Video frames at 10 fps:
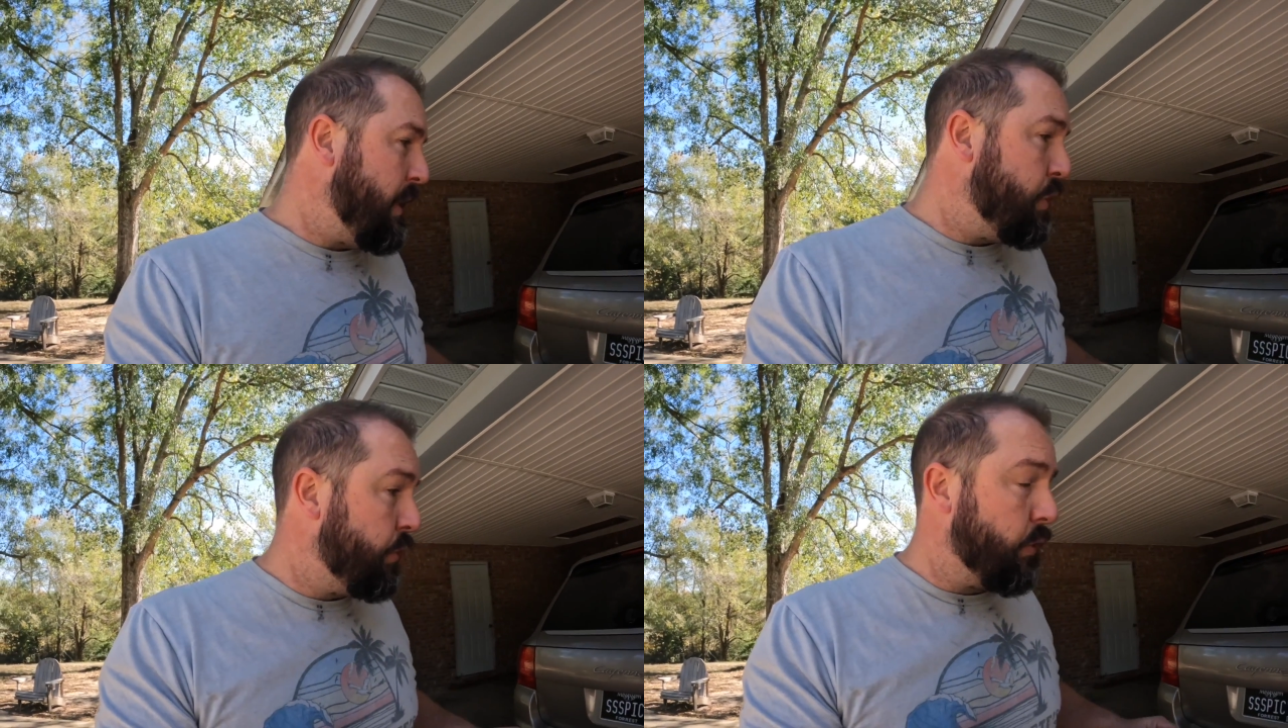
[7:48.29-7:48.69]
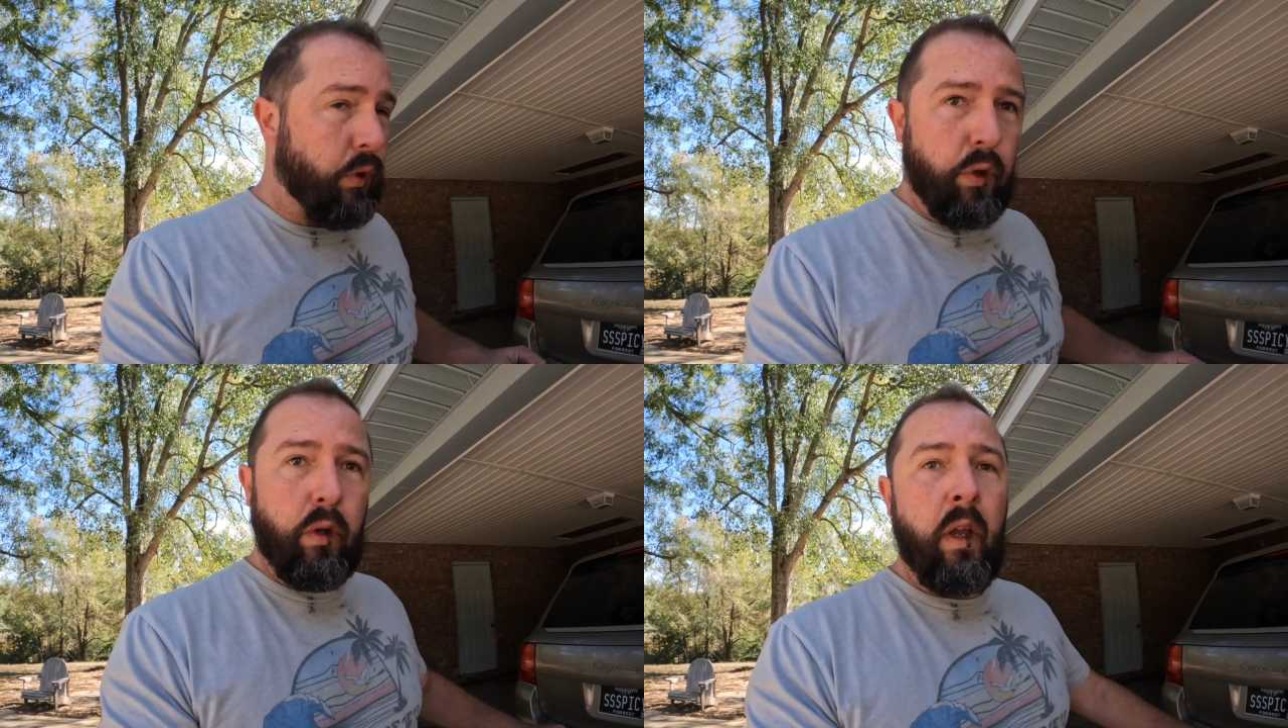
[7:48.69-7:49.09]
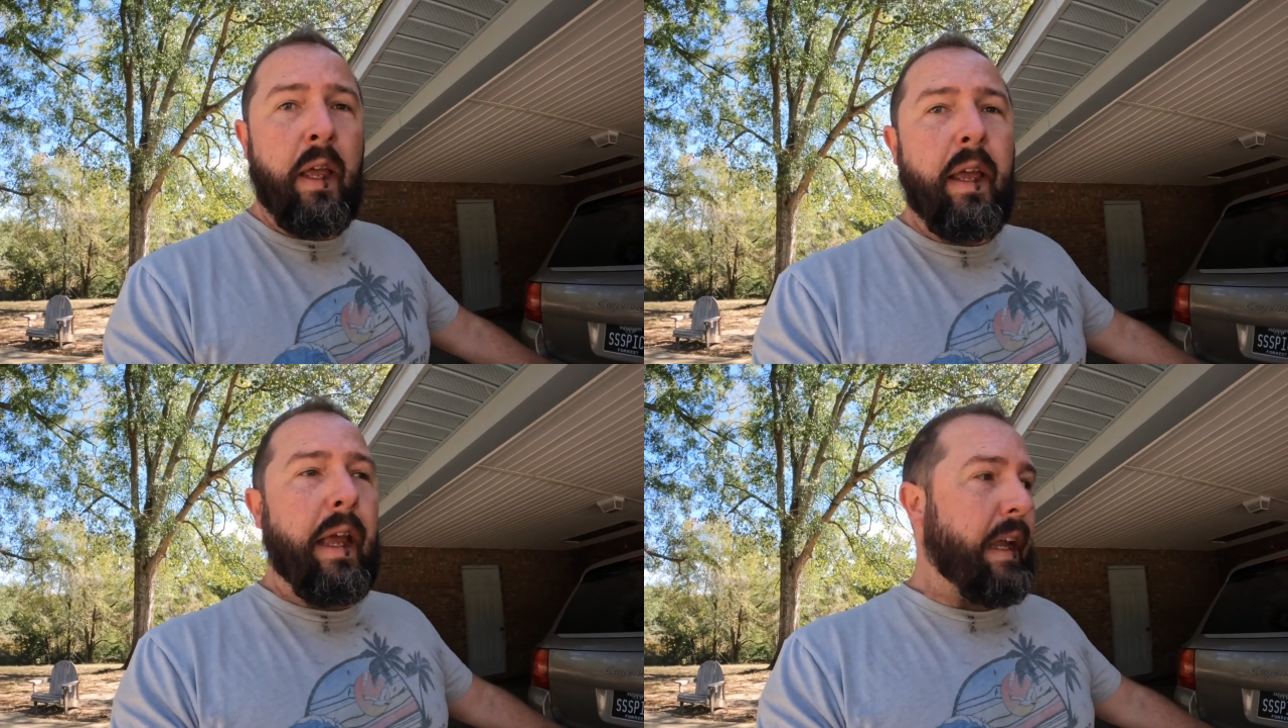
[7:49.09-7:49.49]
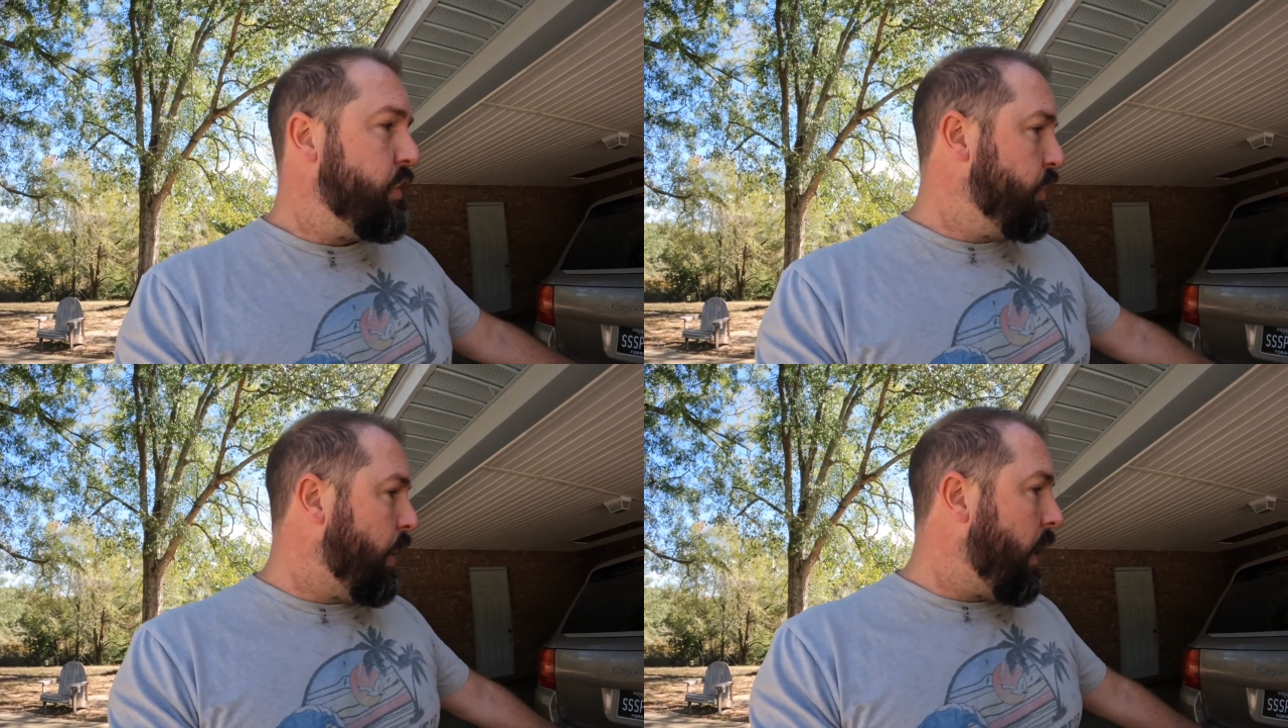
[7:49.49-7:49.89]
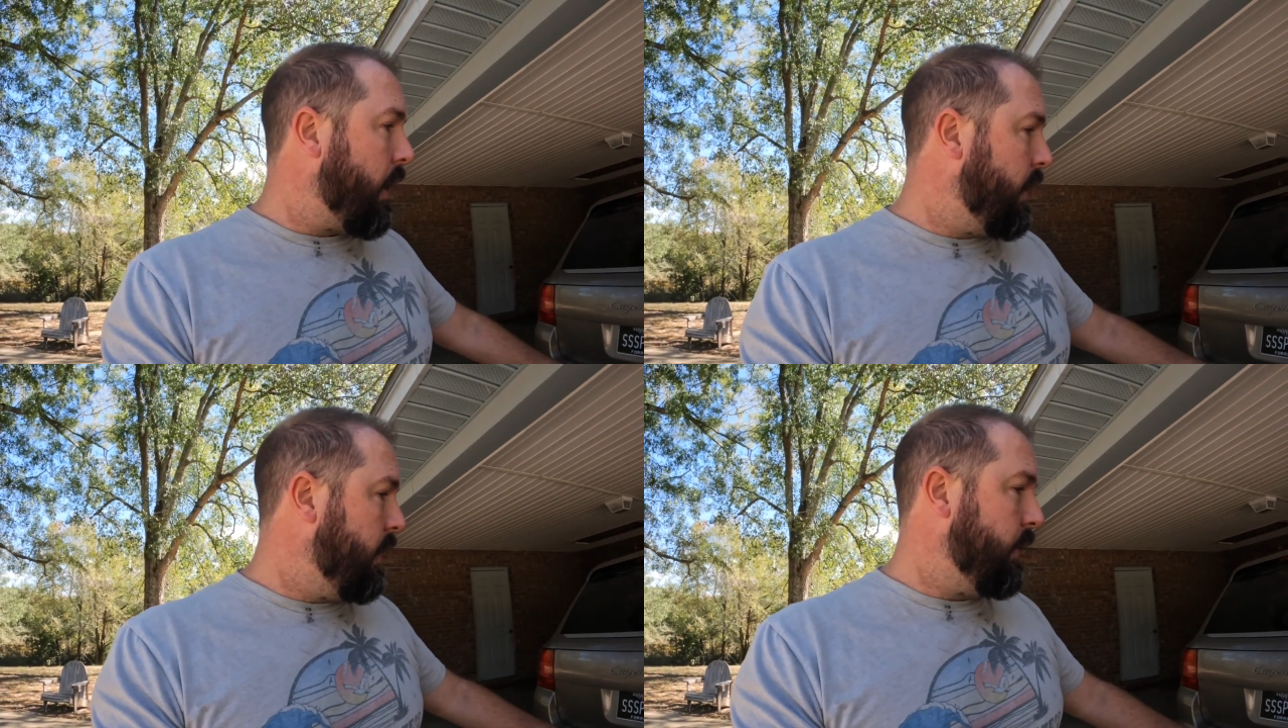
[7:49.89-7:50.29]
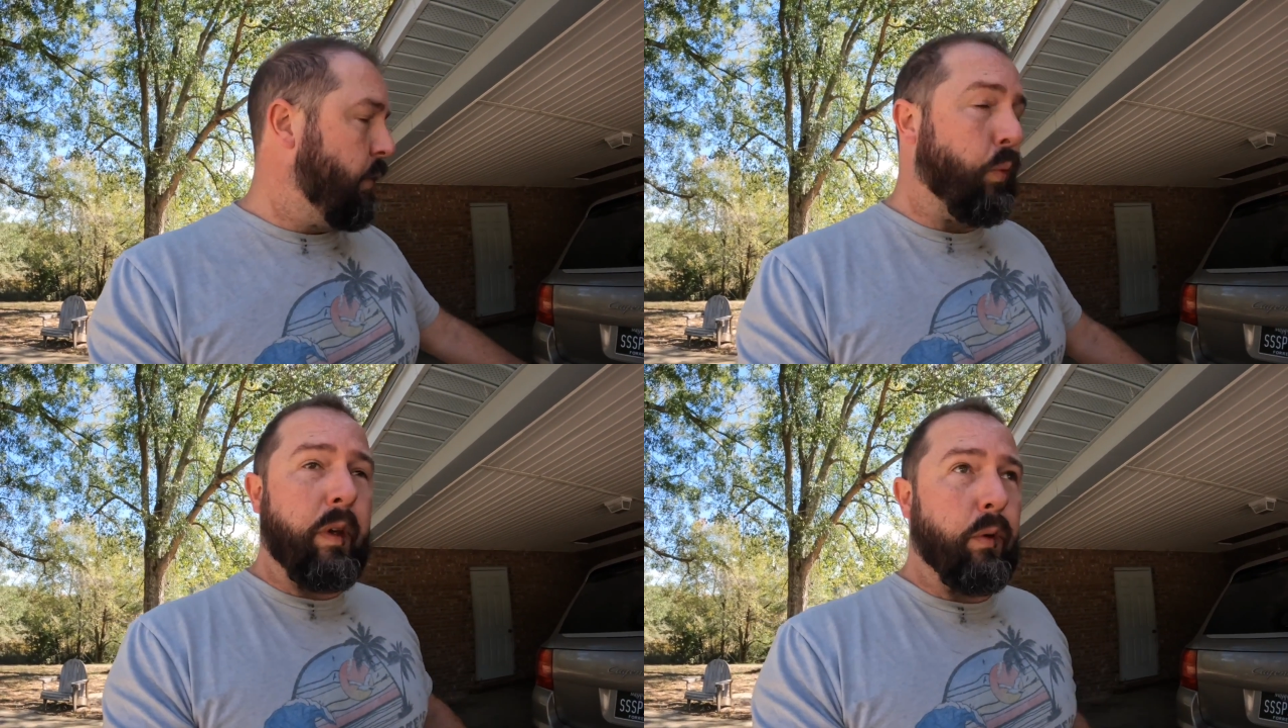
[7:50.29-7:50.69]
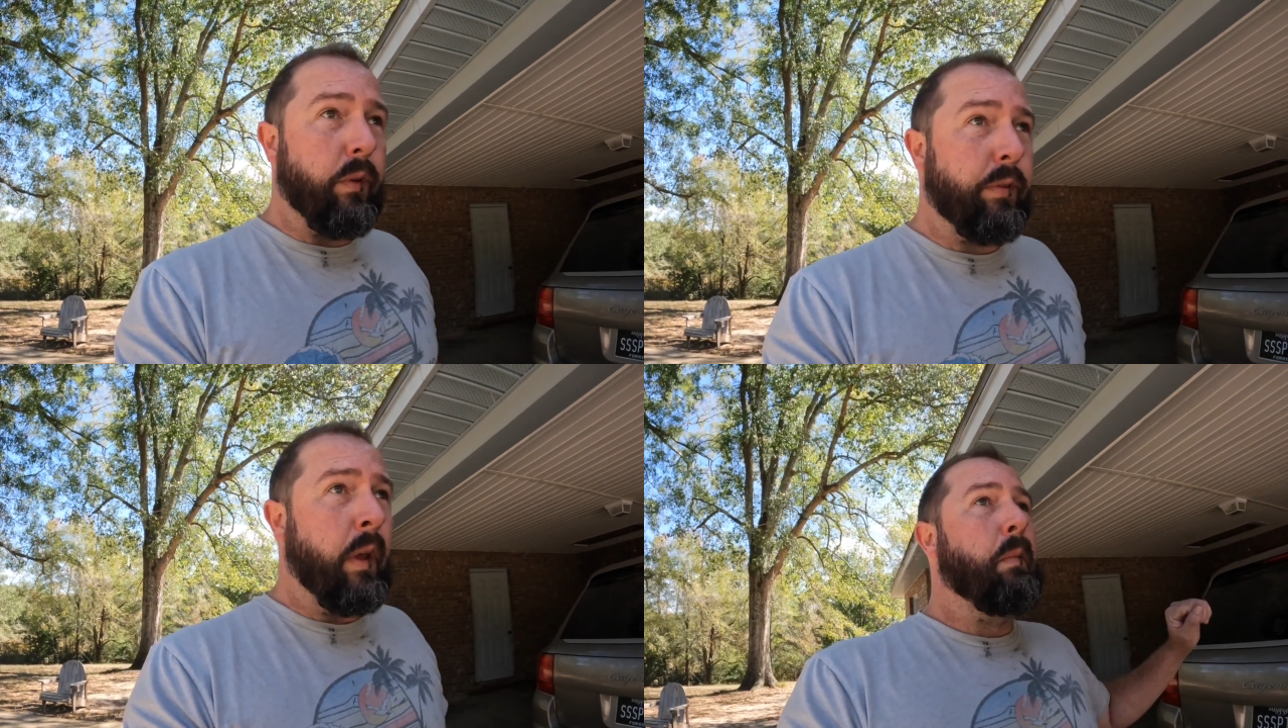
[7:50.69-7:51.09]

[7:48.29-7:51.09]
sure and chalk the wheels,